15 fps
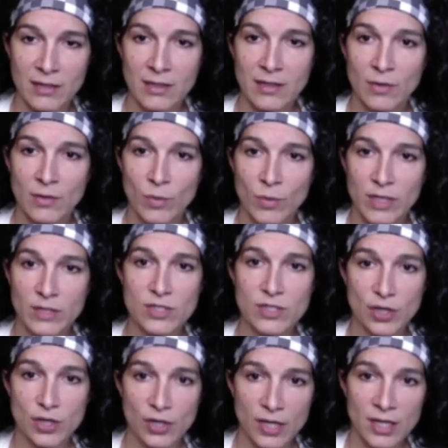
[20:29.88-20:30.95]
wheels
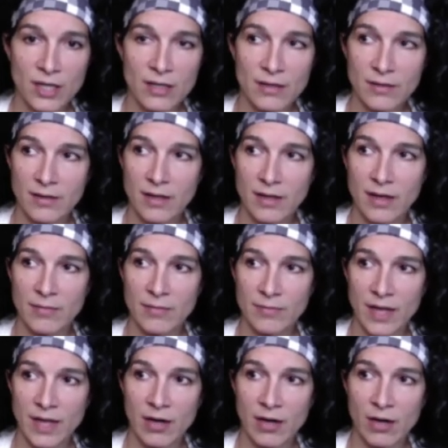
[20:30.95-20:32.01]
turning
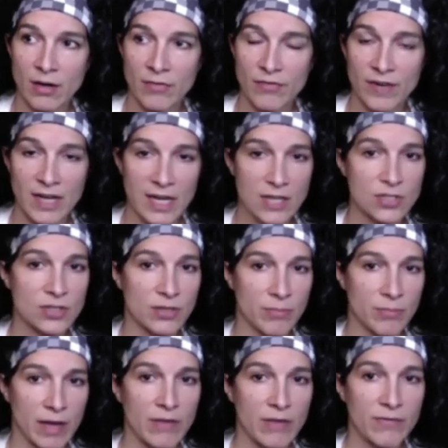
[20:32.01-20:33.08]
that are financially
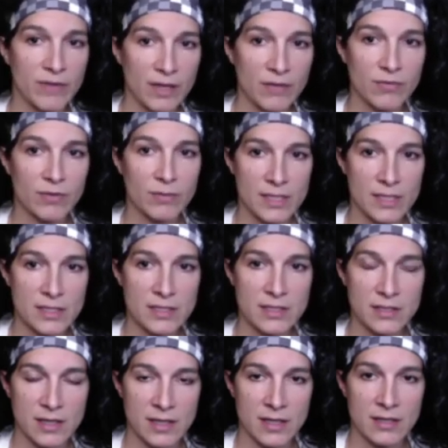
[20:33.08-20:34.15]
benefiting from this,
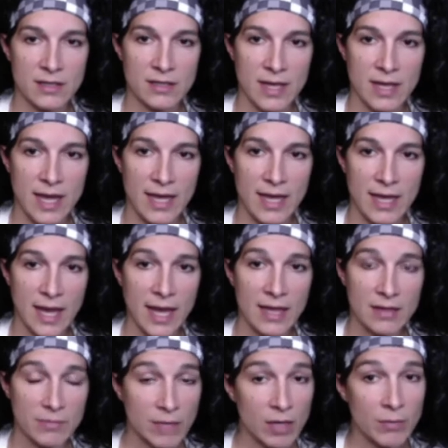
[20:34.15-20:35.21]
aka
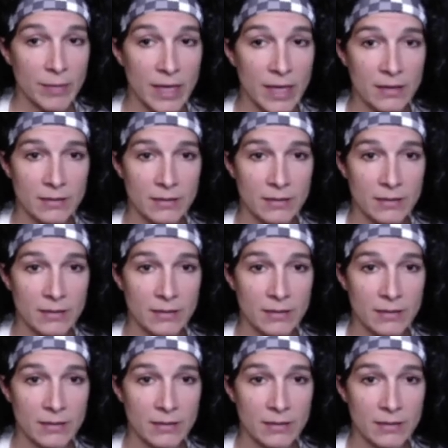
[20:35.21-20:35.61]
the middlemen.